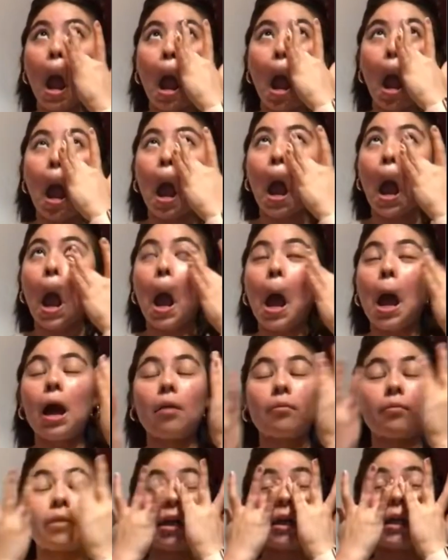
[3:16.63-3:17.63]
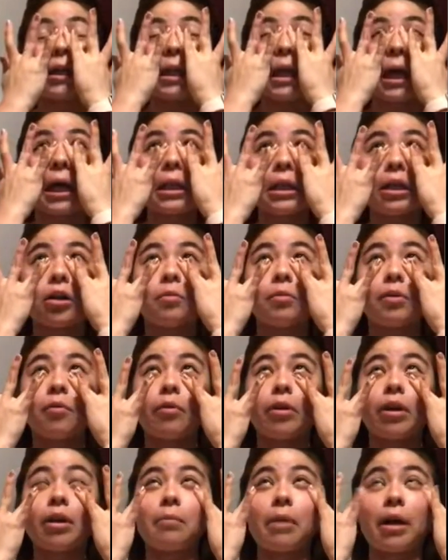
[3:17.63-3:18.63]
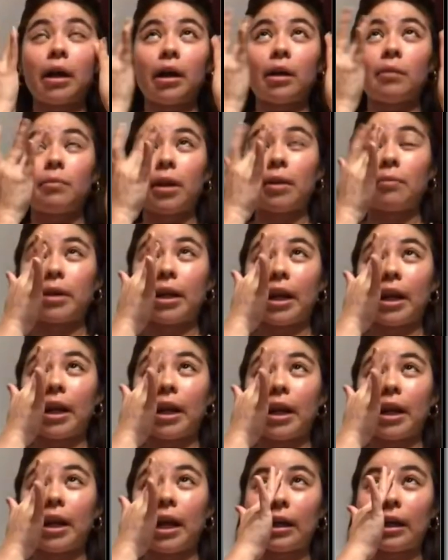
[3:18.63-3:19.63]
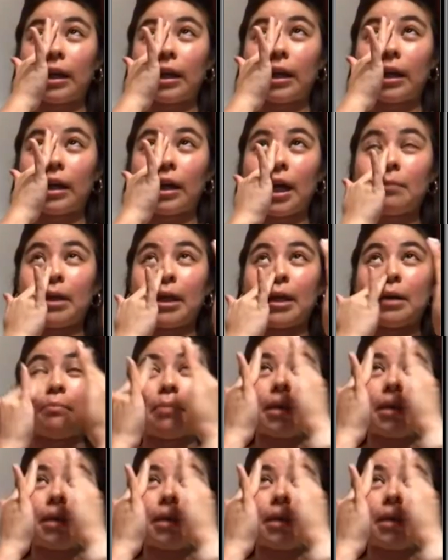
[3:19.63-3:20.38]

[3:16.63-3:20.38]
and taking some time, whether it's in reading a book.